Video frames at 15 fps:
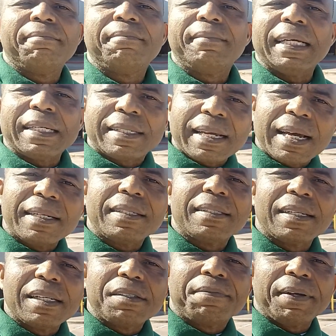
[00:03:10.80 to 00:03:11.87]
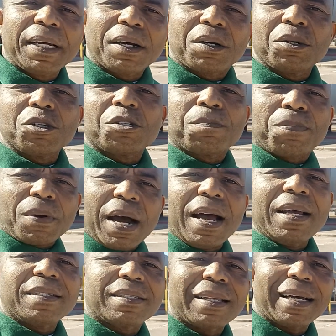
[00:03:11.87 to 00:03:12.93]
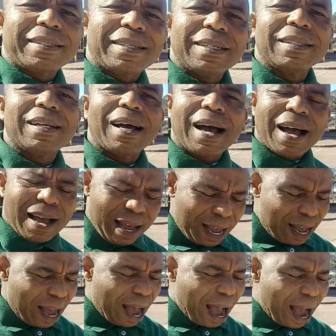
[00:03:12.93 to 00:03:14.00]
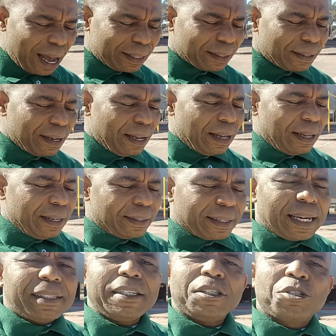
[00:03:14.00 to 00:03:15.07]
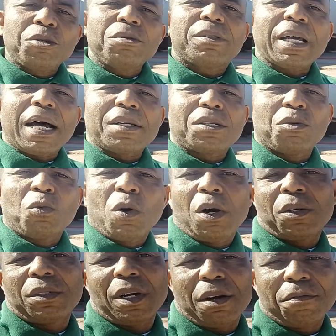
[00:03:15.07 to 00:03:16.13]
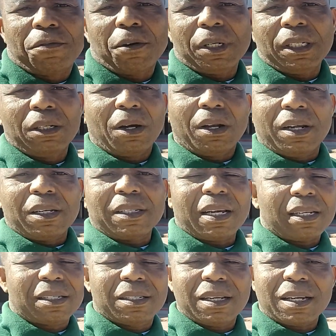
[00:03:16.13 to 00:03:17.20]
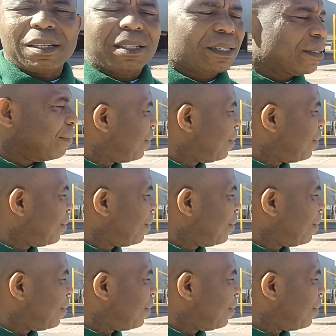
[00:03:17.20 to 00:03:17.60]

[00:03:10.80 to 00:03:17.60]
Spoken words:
they said this vehicle's price starting at $32,140. That's this